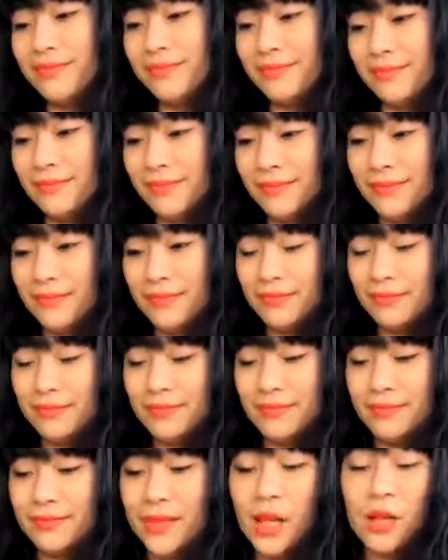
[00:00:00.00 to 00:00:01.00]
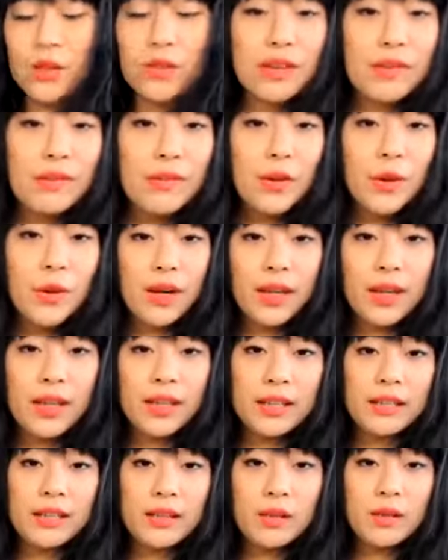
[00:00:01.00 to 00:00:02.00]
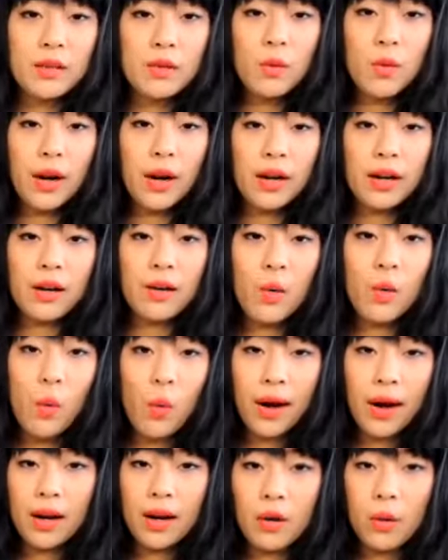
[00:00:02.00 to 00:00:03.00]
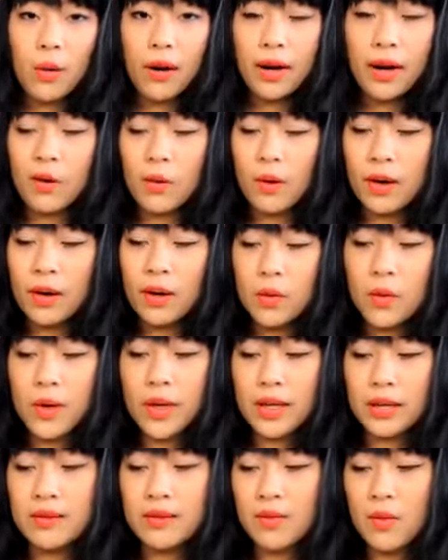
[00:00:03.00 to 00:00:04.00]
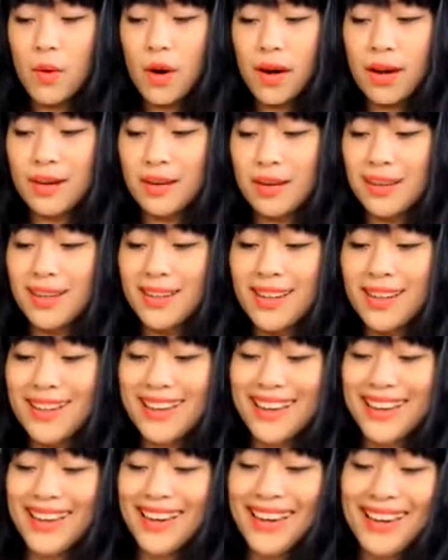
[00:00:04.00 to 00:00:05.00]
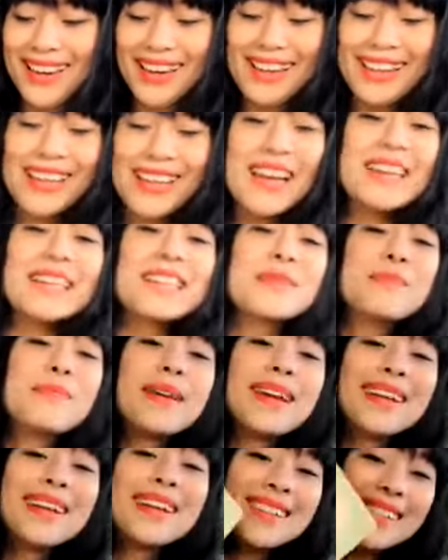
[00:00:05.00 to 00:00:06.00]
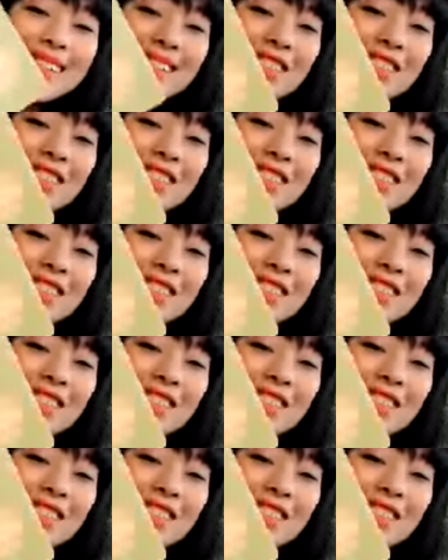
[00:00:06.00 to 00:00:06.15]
Mm, I'll give you an. hint. Oink, oink, oink, oink, oink, oink. yes, pigs.